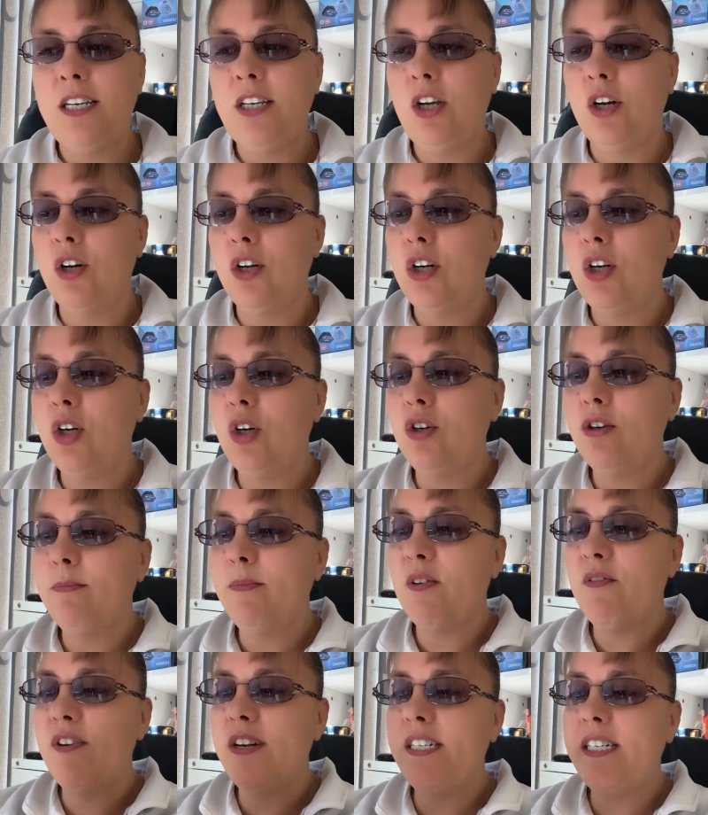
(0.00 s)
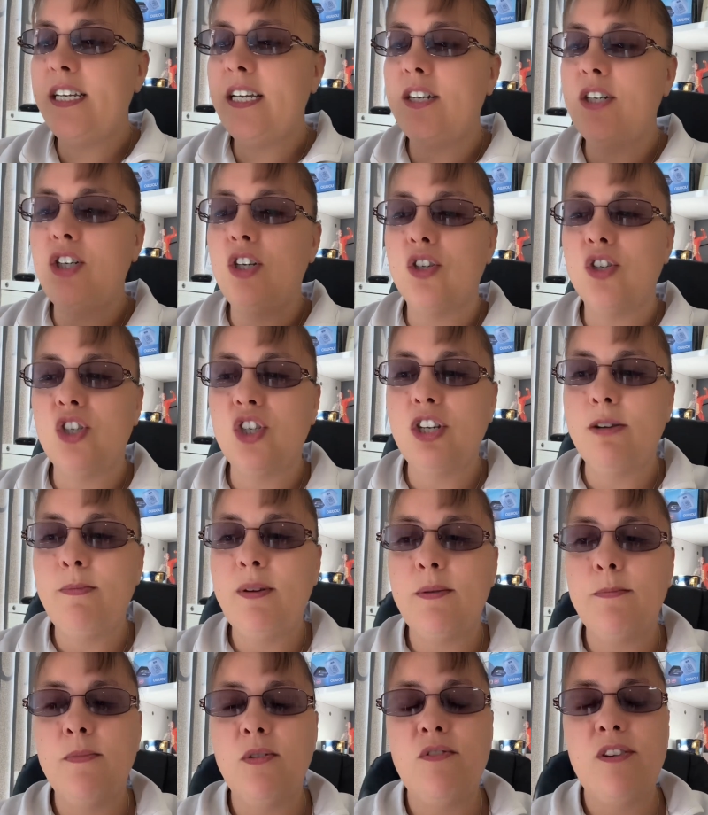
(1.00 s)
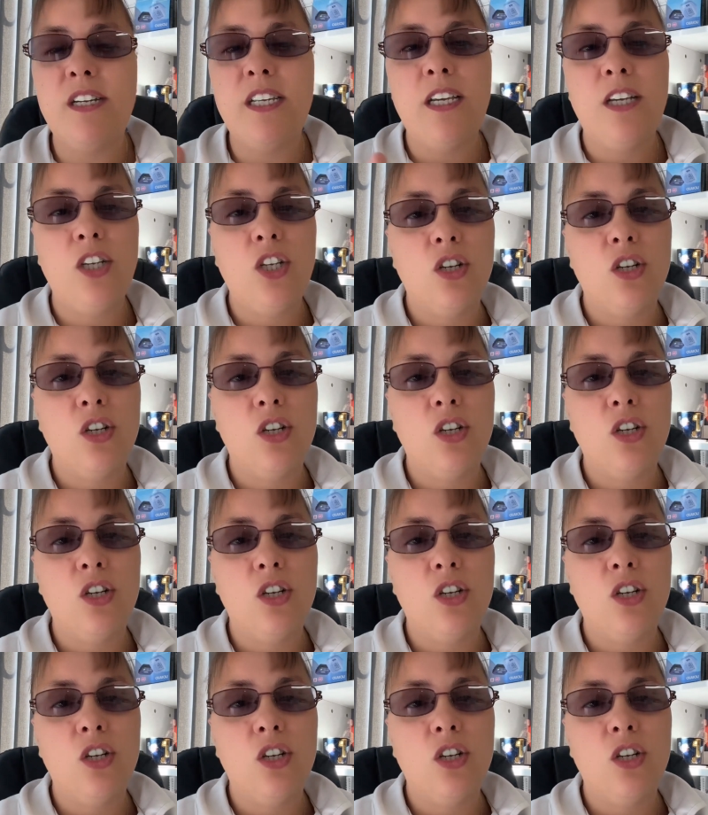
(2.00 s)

your lung meridian, your stomach meridian,